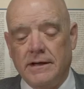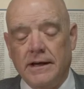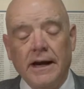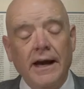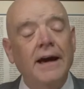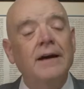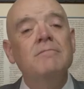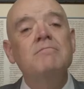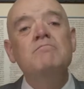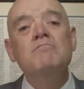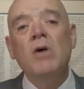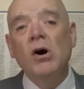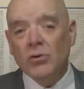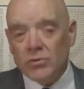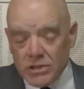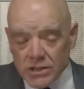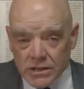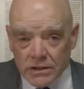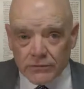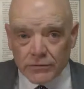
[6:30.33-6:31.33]
And
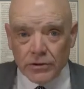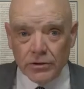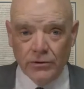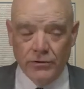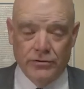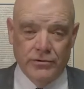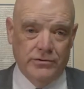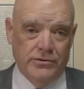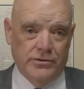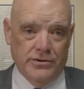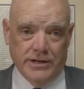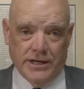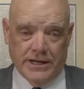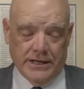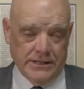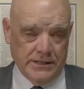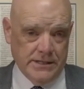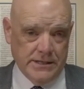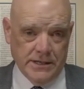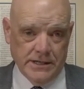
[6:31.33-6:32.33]
most of you through the
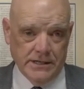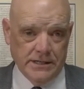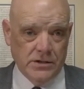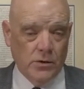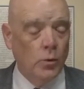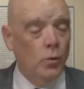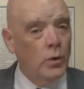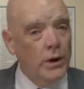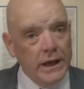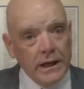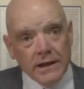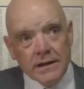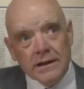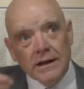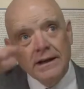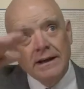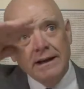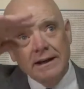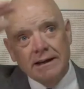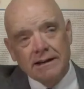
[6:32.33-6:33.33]
United States, we
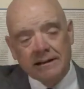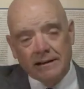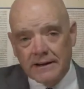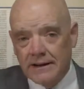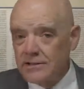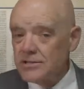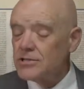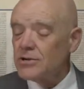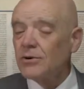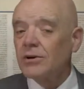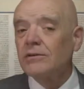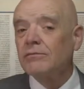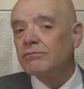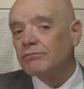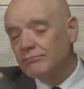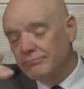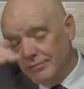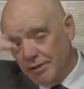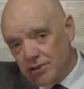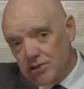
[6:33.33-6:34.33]
it, it sort of
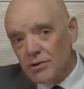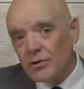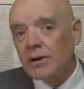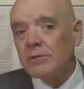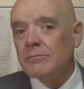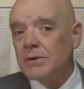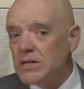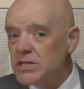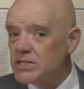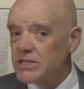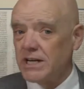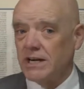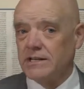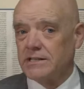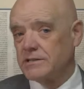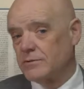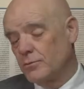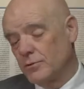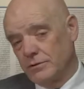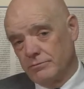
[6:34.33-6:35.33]
it sort of missed
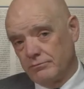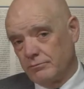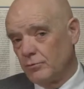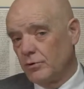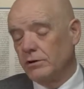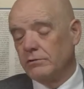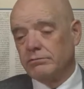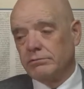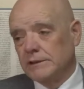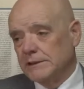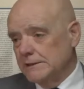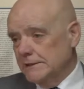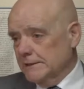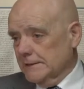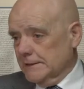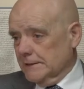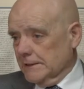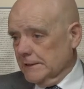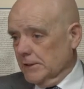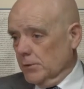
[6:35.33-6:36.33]
us. We're we're
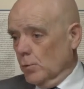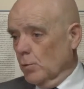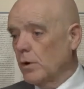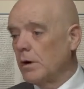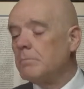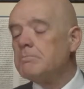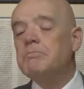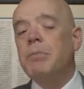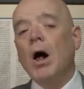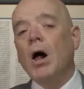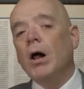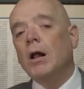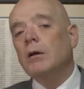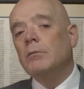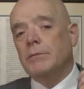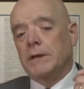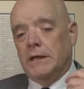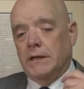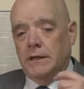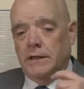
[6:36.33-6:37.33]
we're
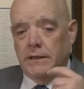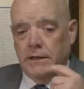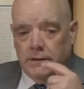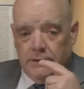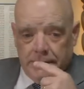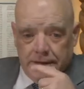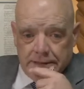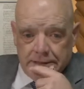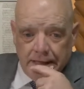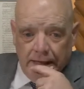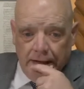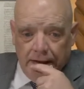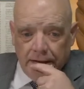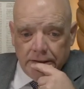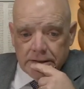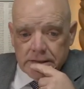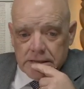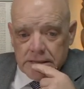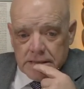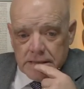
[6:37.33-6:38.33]
balmy here in
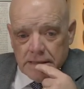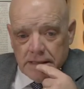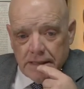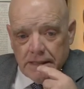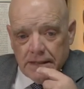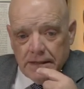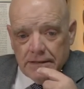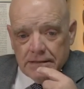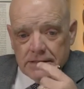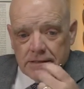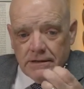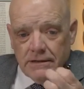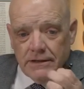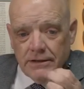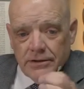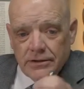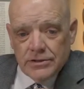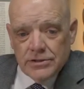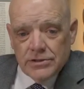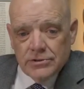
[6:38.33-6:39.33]
Taos. Uh, sorry
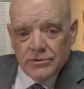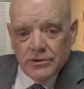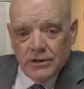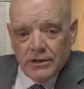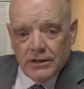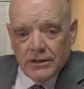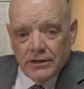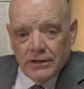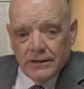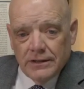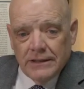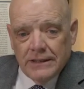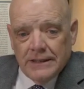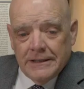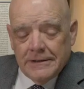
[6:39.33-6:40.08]
that you all are